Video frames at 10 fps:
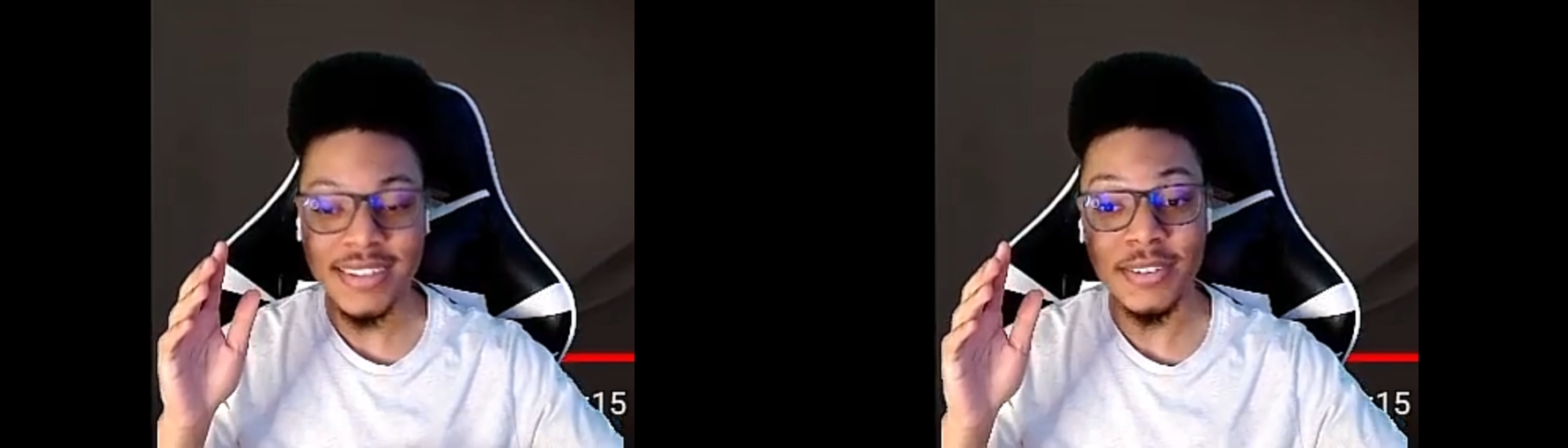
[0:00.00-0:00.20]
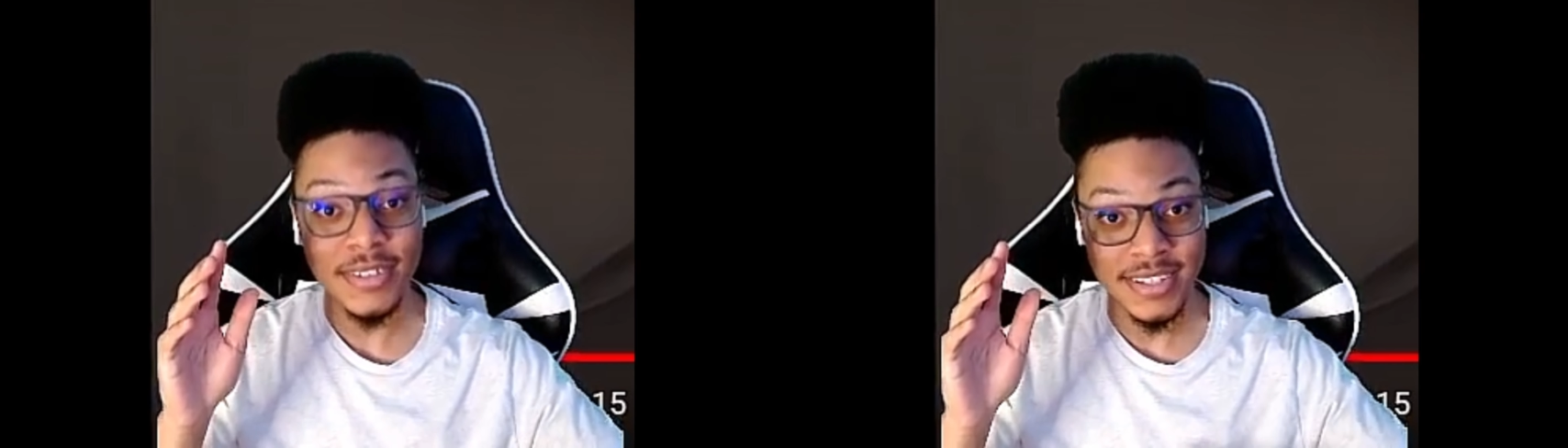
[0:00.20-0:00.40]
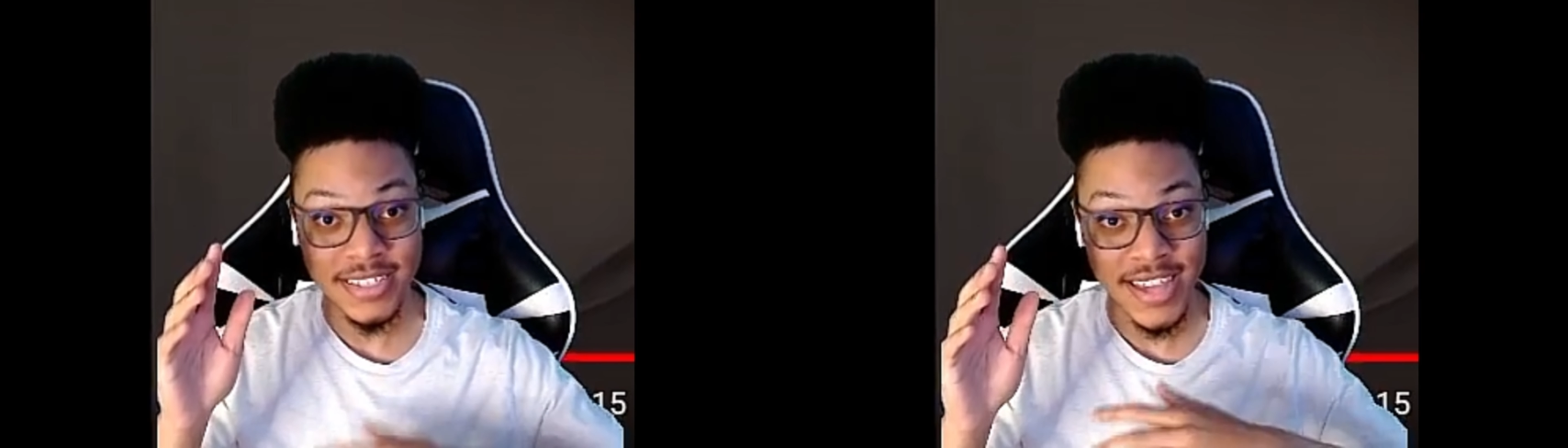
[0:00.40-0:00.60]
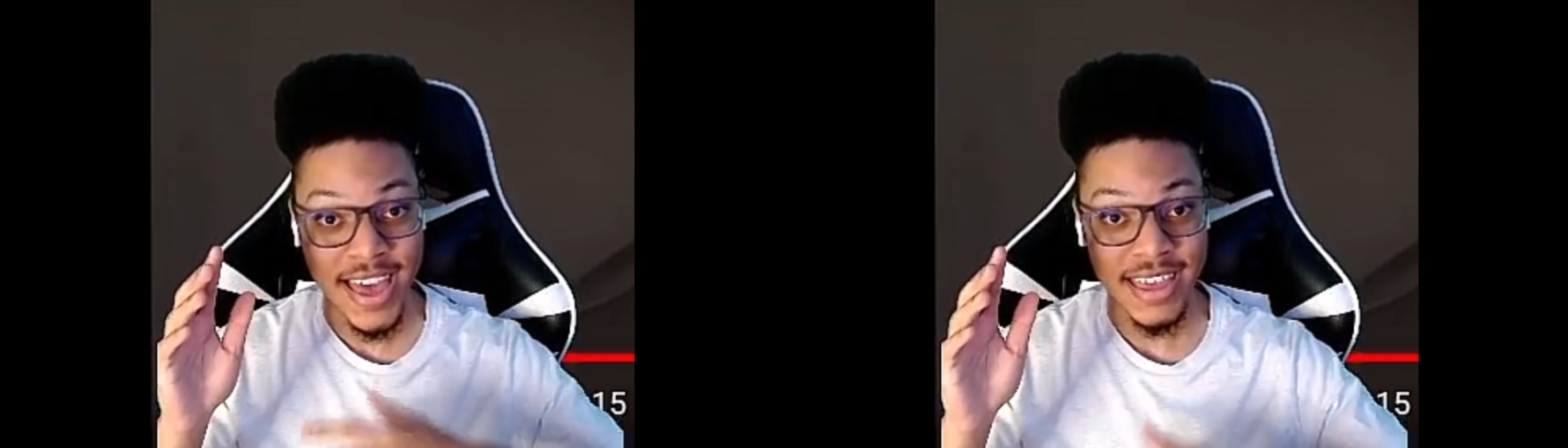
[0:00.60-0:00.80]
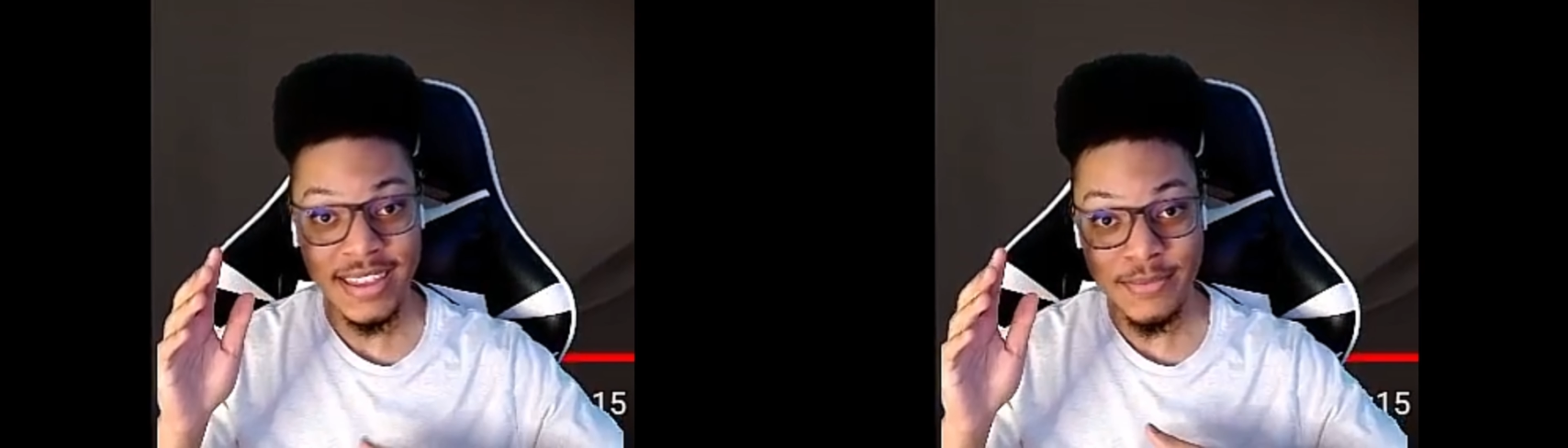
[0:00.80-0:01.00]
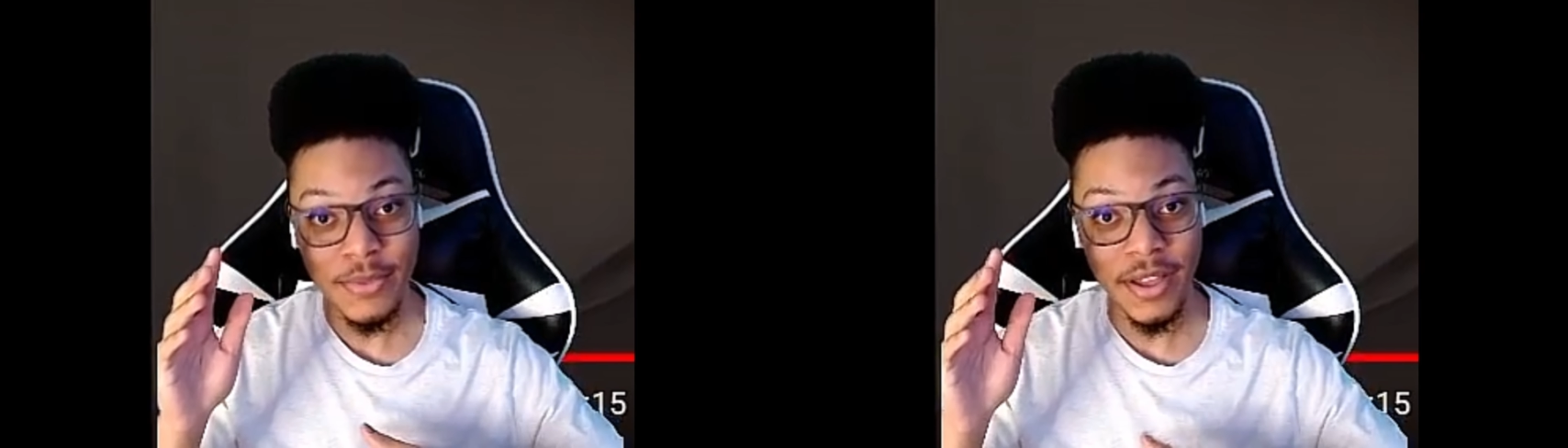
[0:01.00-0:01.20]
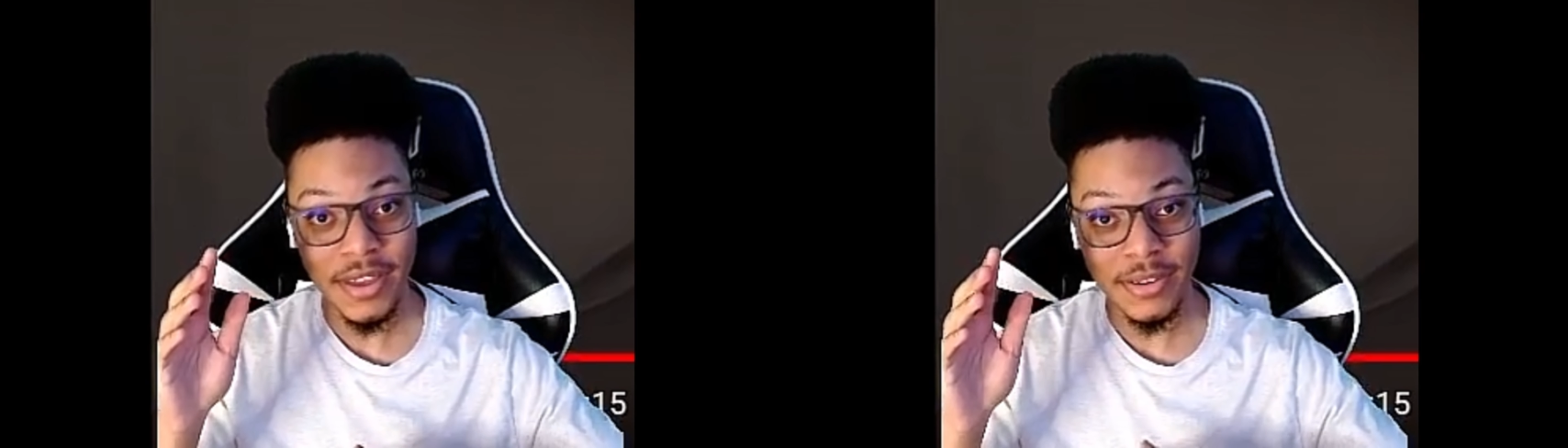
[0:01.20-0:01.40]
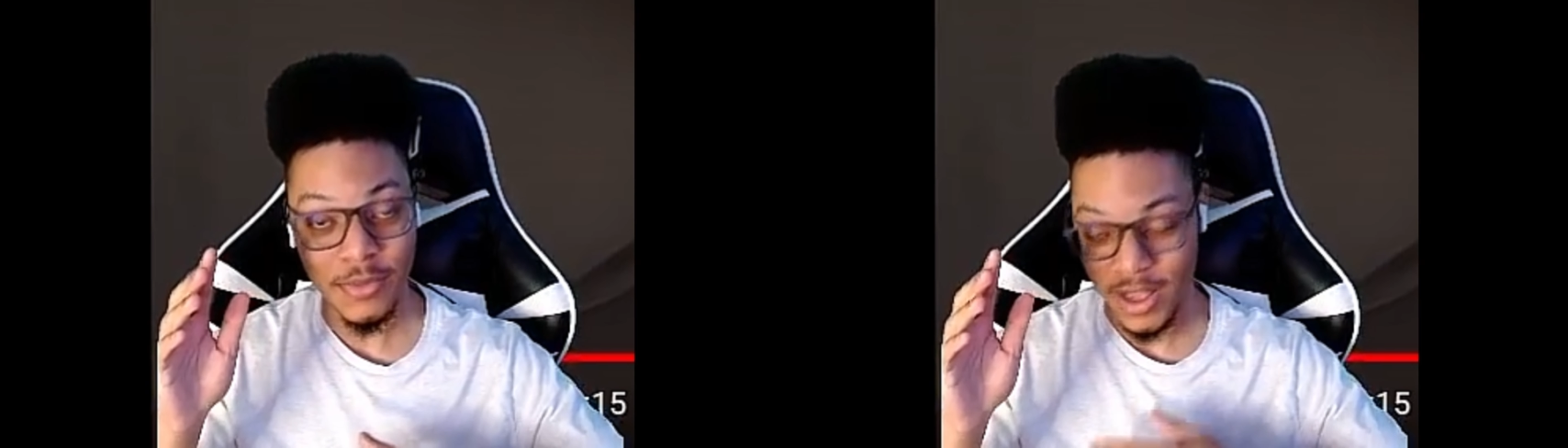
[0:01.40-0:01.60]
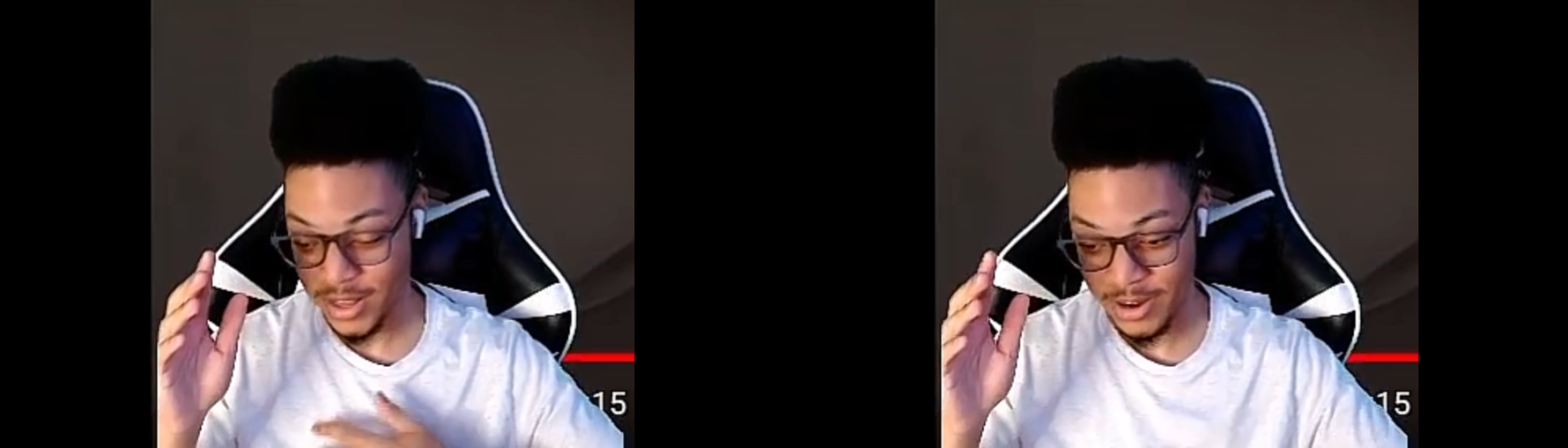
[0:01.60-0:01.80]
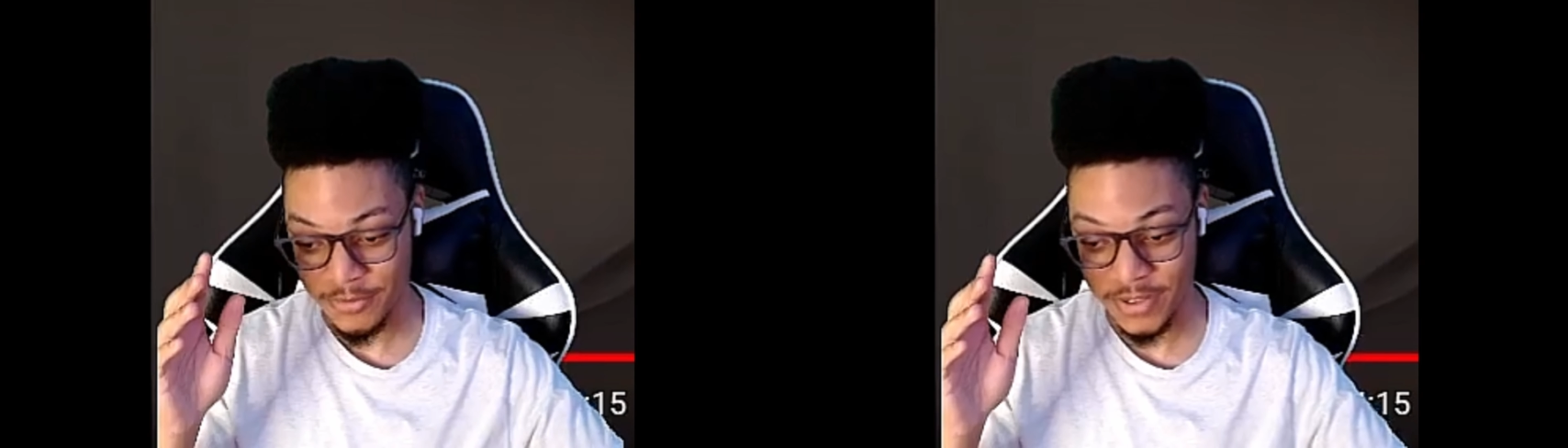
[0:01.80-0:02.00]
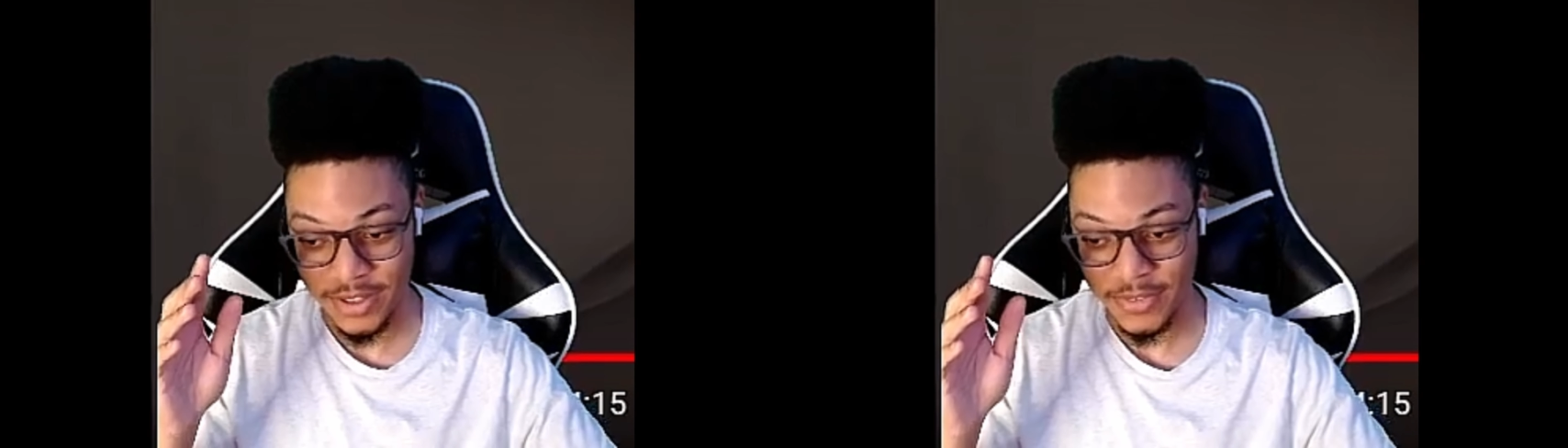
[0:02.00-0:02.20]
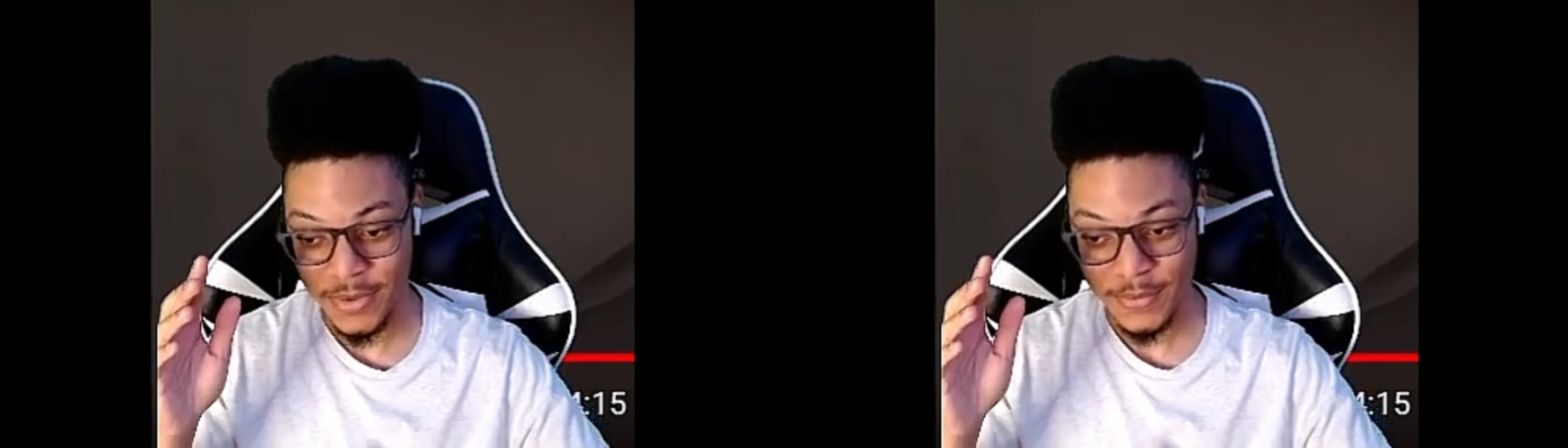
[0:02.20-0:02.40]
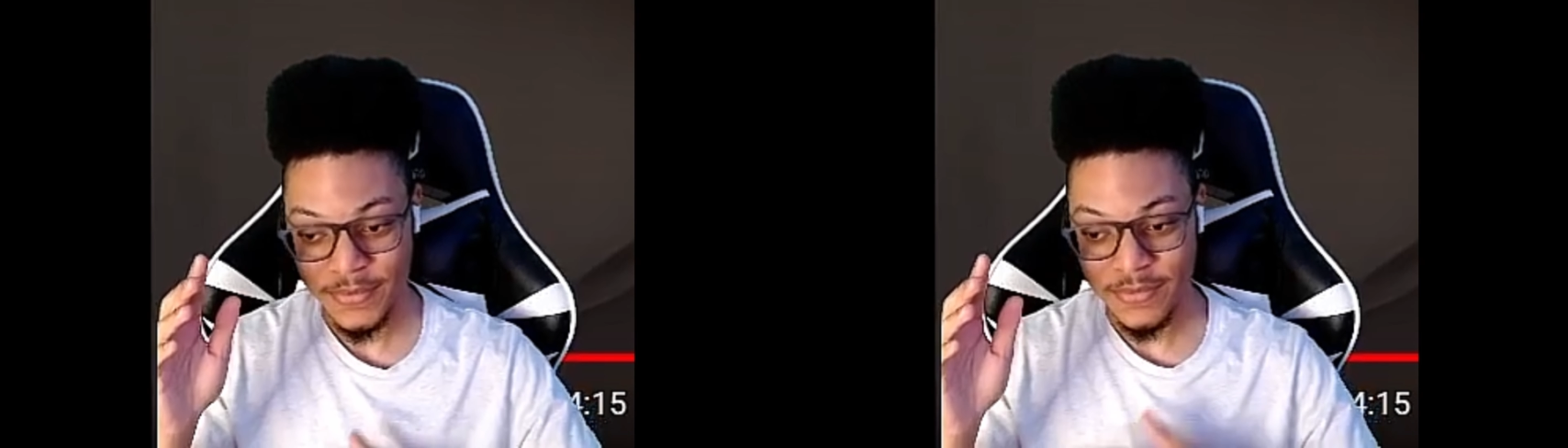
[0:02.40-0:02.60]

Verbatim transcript: it was his jacket pocket right there in front of him.